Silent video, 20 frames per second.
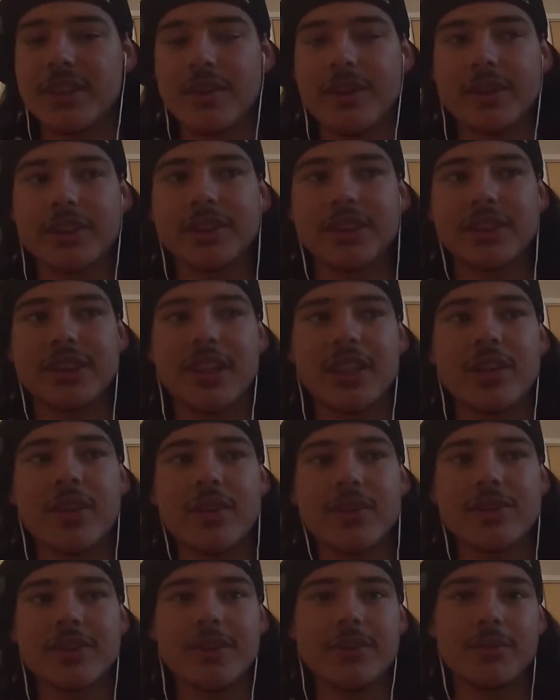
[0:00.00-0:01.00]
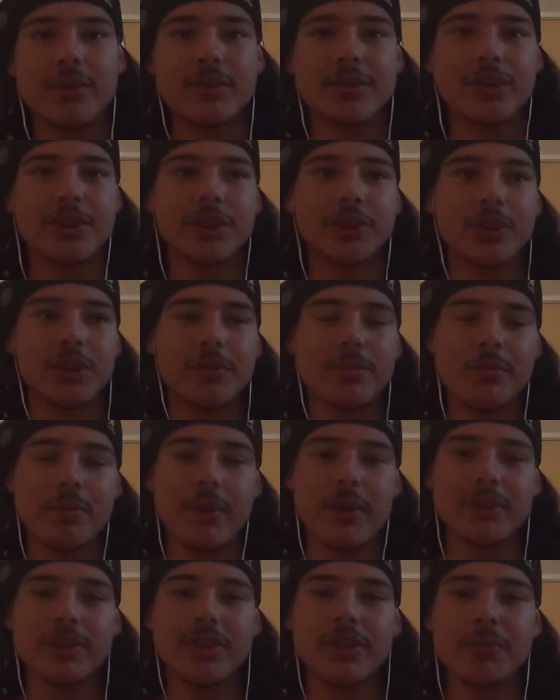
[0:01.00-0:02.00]
No, it's just that those are the most enjoyable
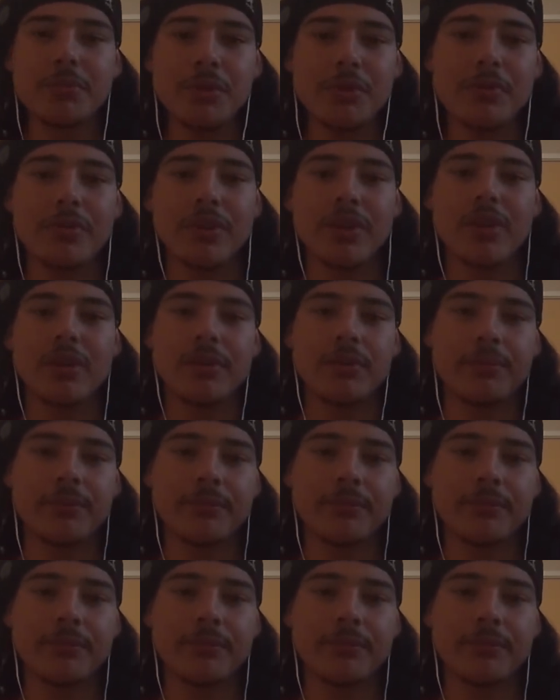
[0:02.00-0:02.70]
parts of the movie.